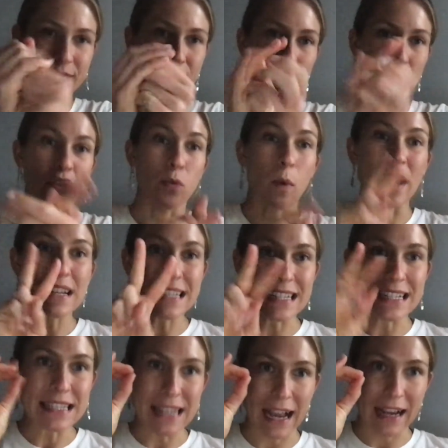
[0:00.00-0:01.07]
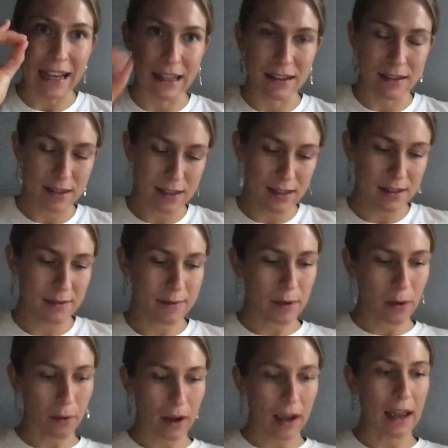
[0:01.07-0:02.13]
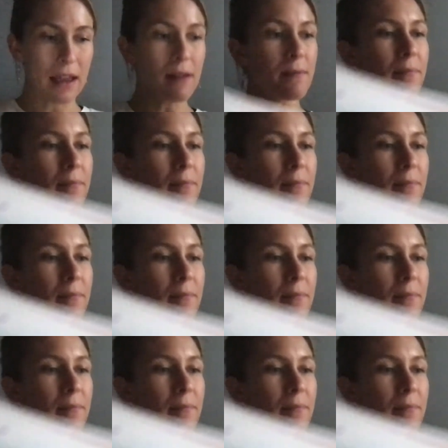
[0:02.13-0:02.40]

For 20 seconds, okay?